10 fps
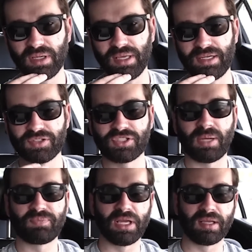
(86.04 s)
and it's
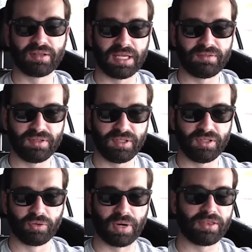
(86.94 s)
something that
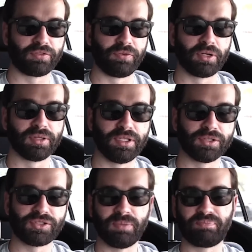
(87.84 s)
you know, rather frequently
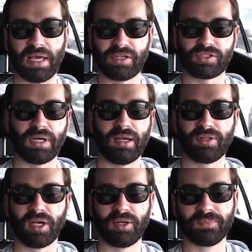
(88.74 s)
you'll see passed
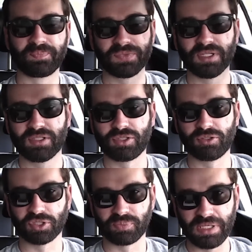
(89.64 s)
around on
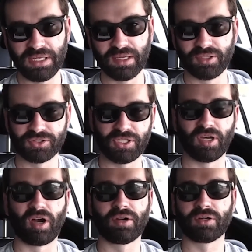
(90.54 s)
social media. You'll see
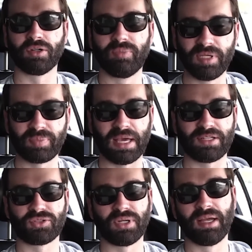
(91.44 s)
an article being
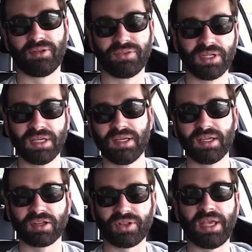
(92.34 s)
passed around
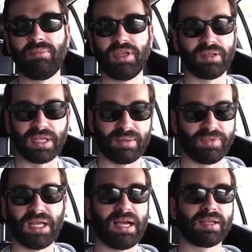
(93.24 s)
claiming that
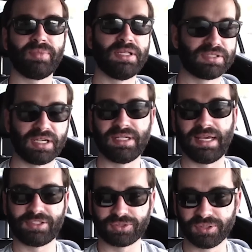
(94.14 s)
monogamy is
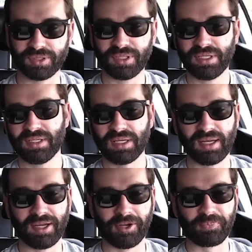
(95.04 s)
unnatural,
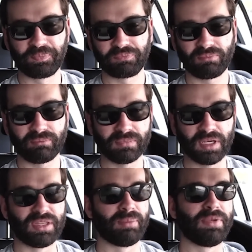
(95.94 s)
um,
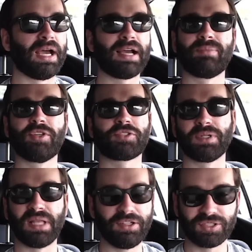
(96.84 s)
that monogamous
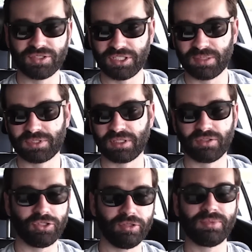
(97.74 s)
relationships are
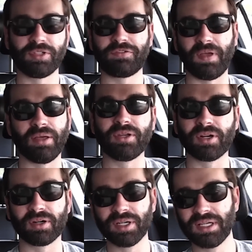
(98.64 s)
doomed to
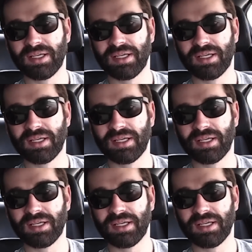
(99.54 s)
failure,